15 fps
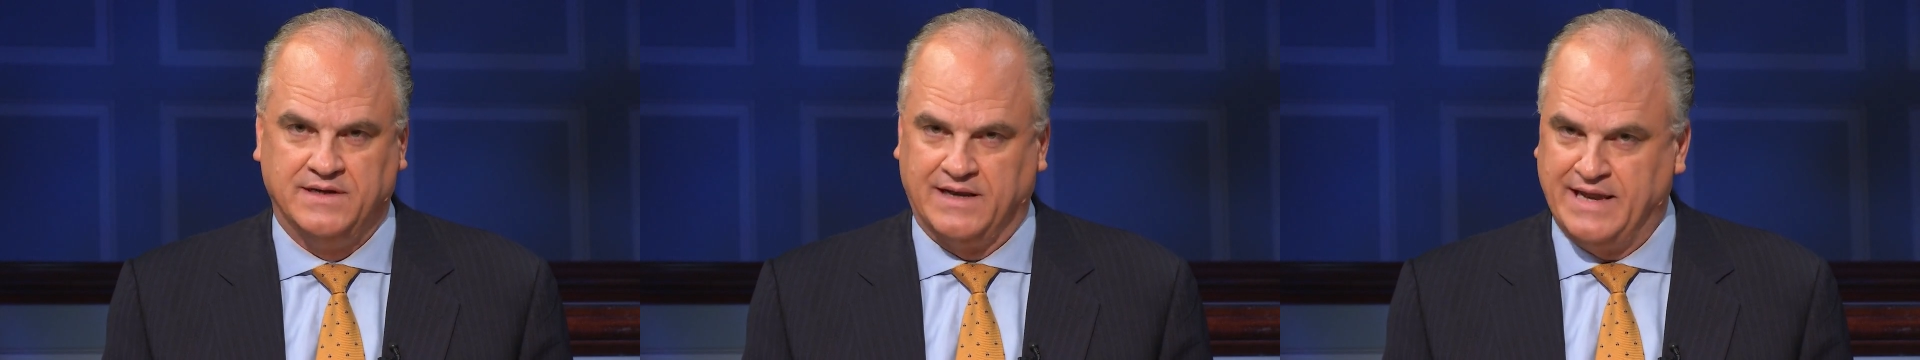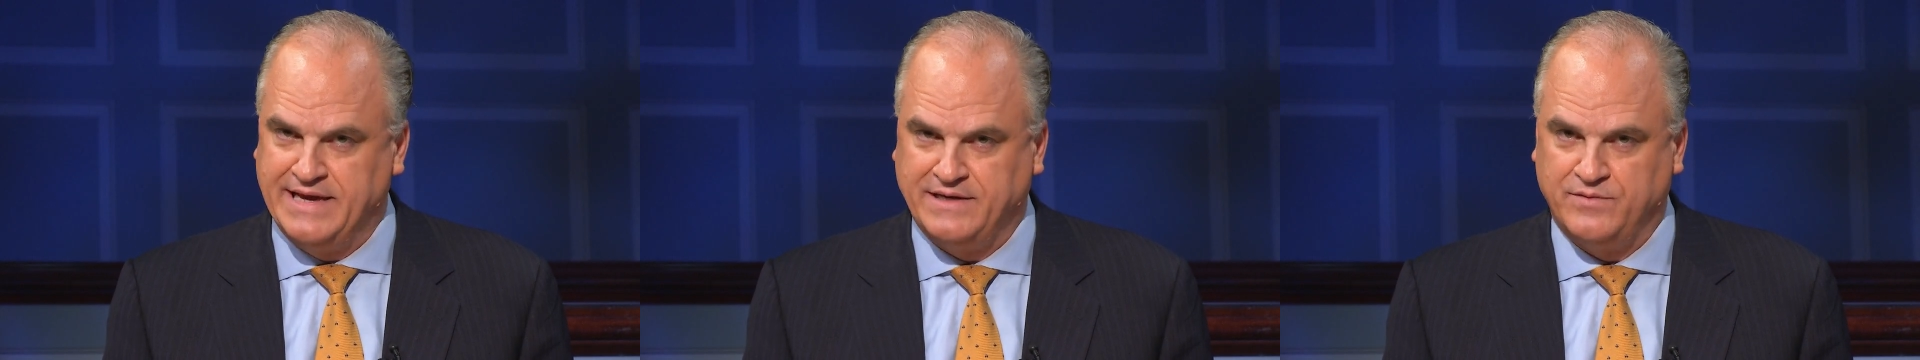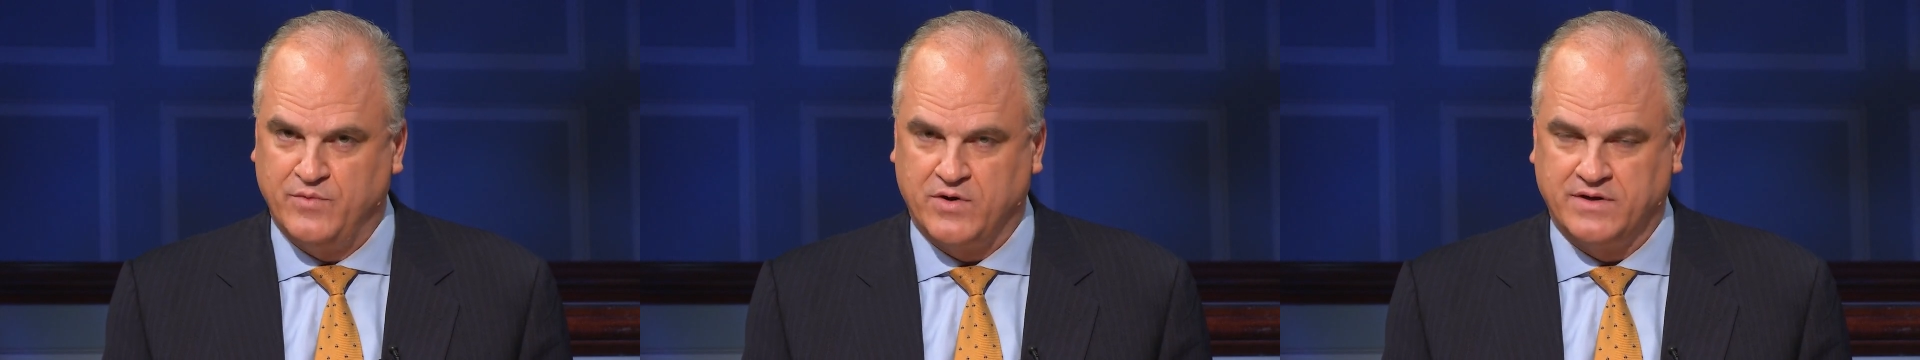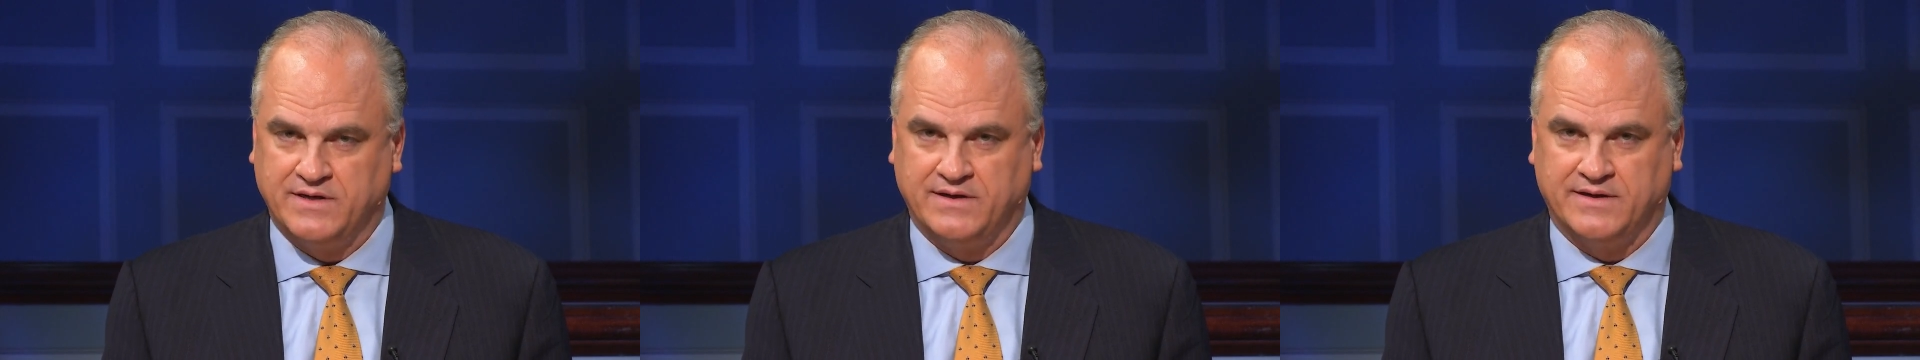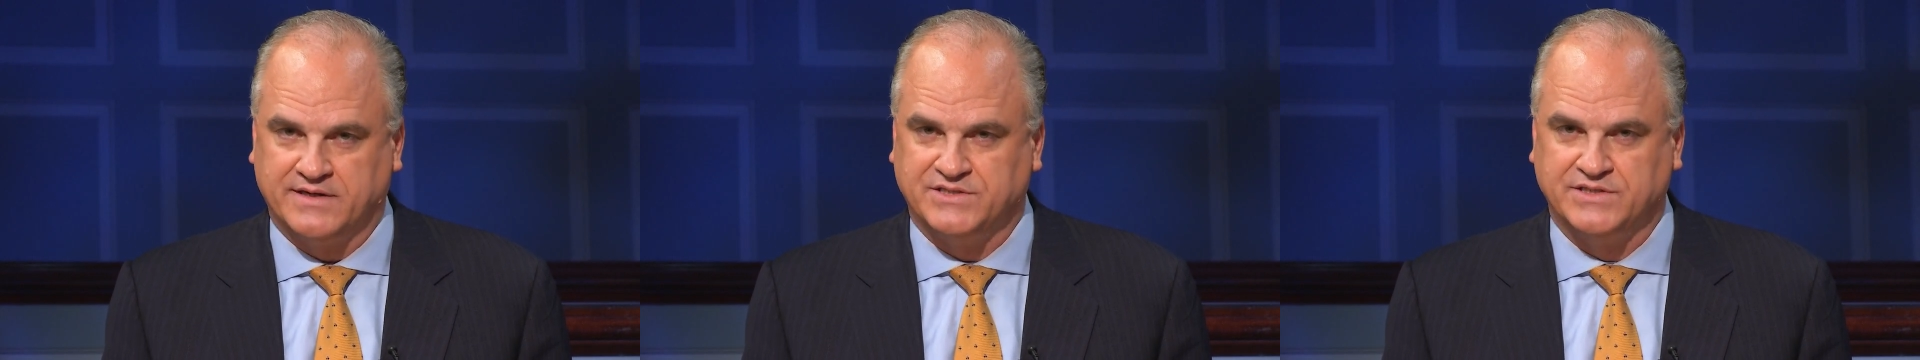
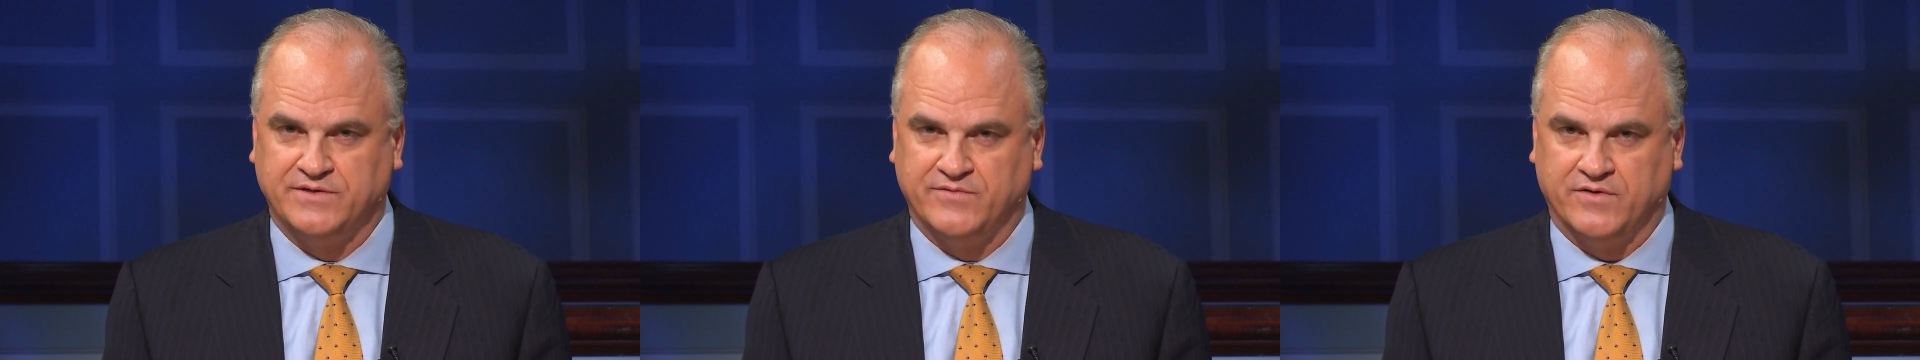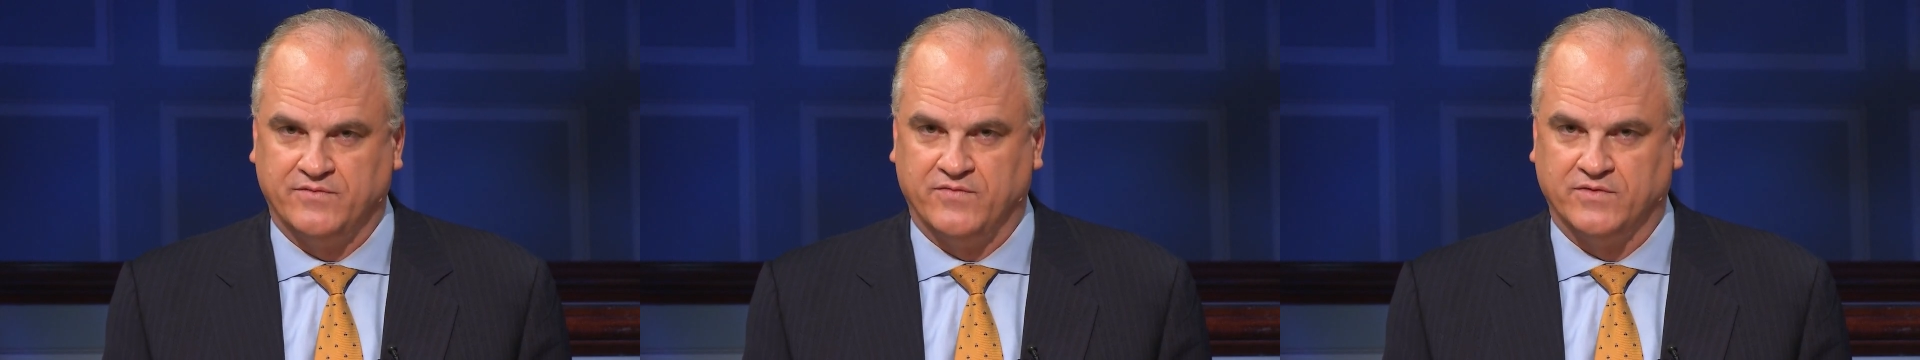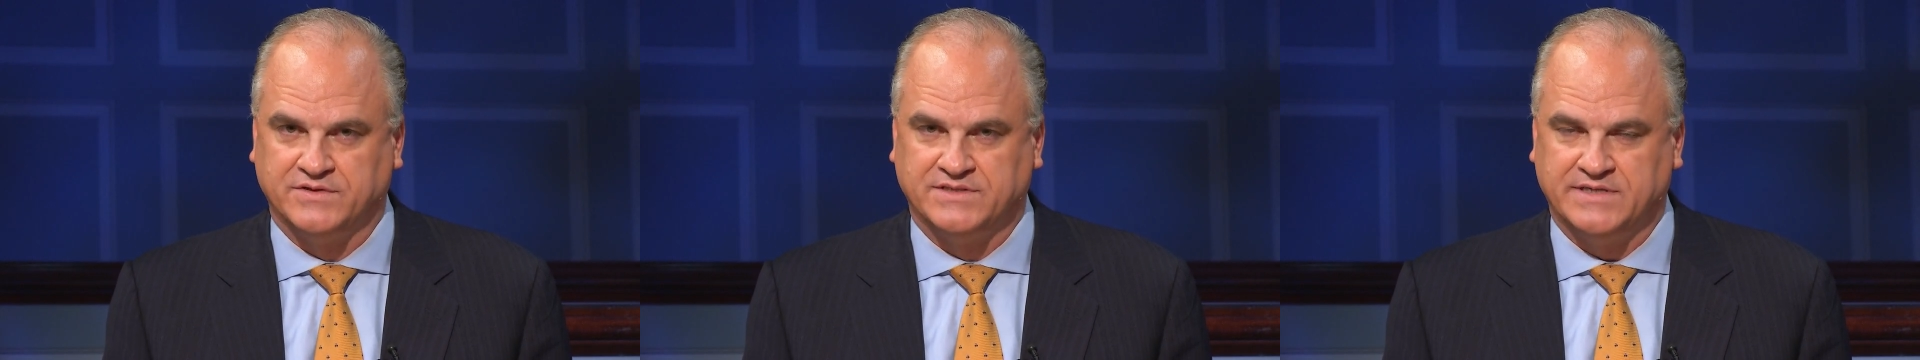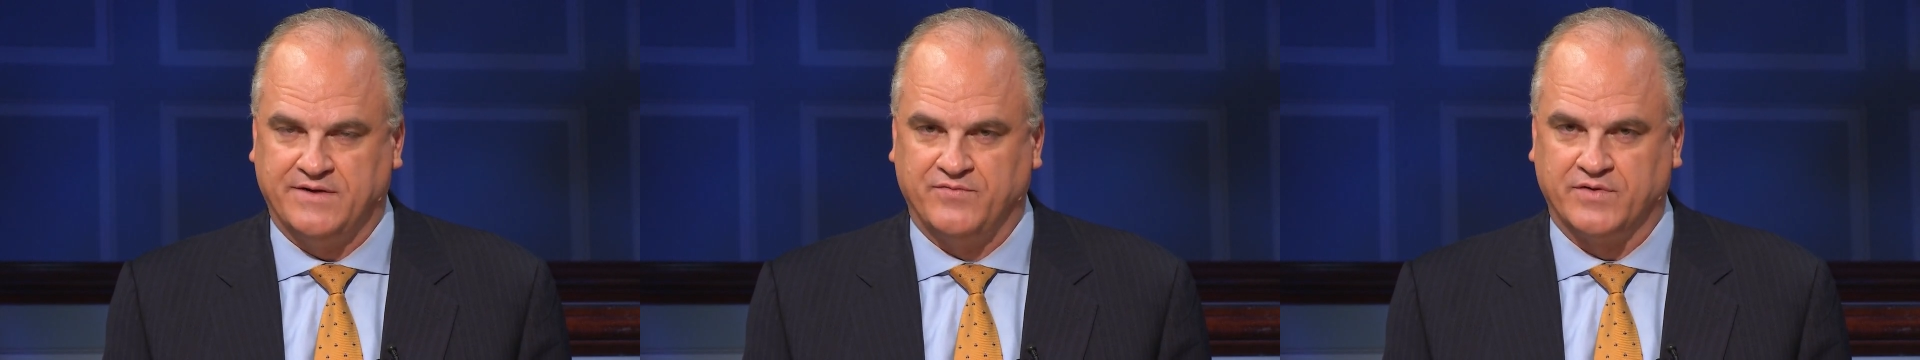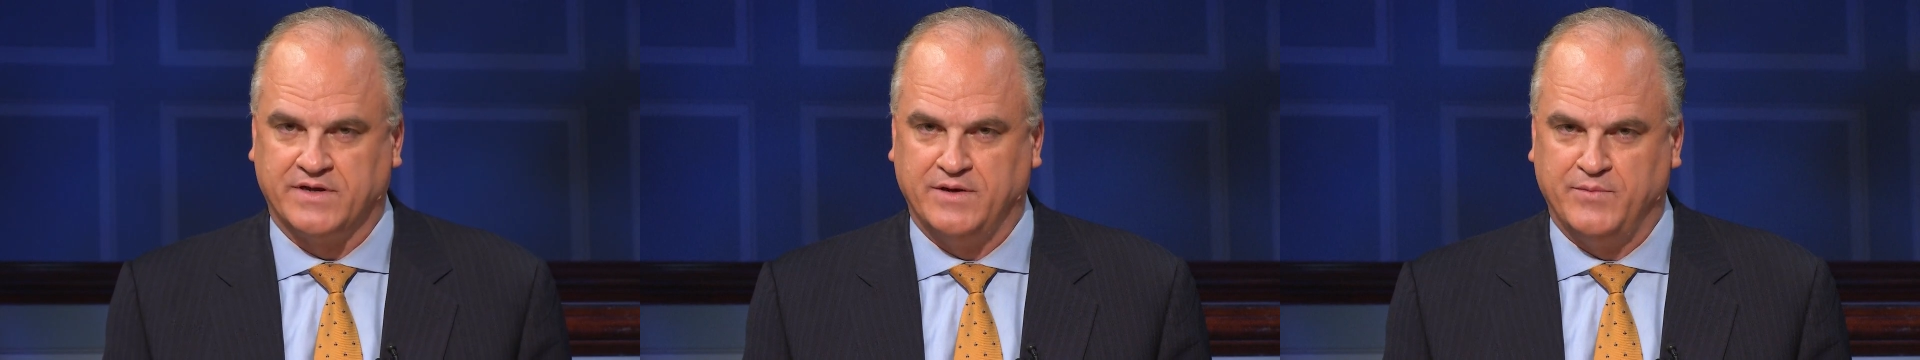landmark election of our first
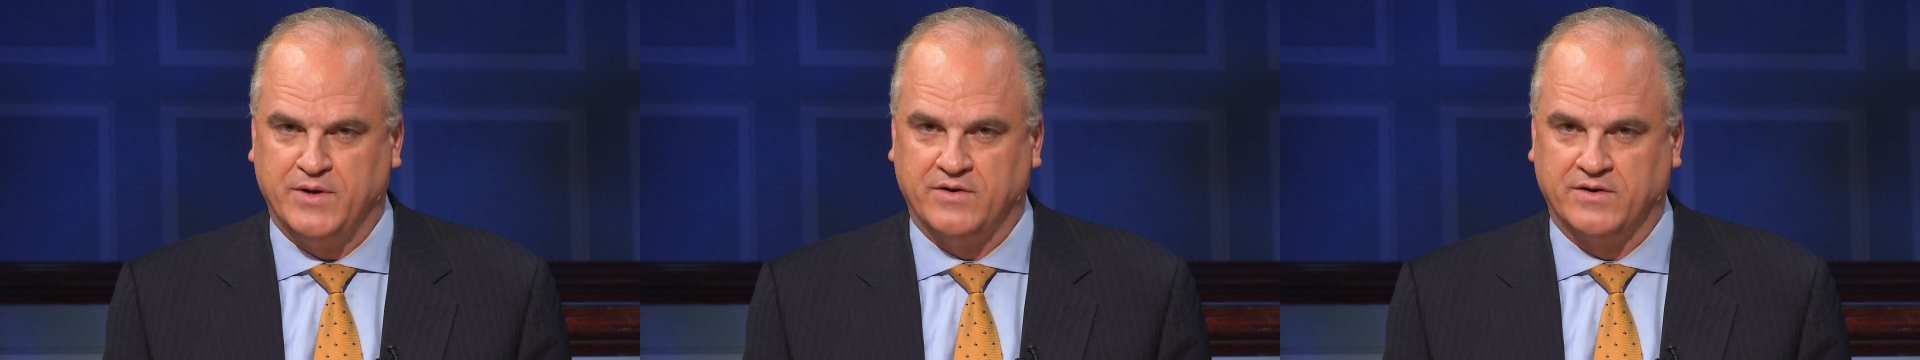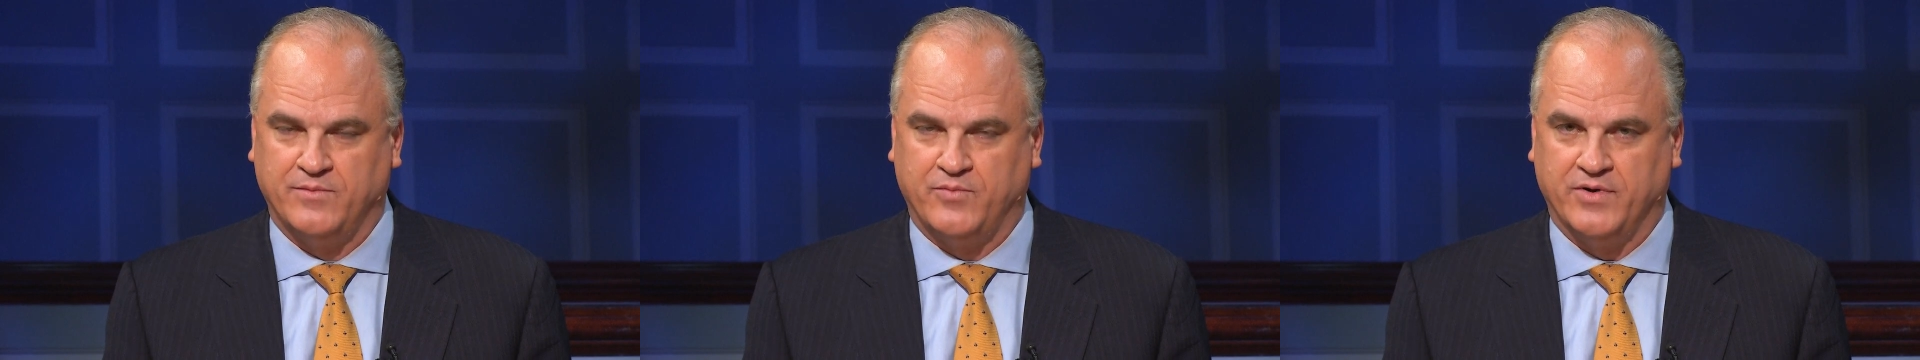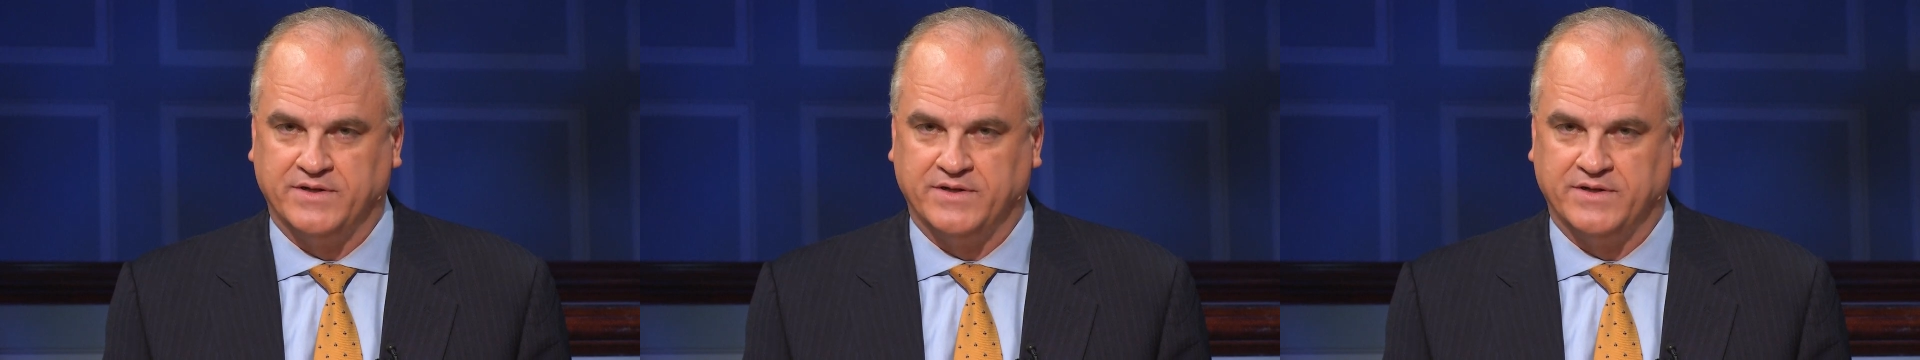African American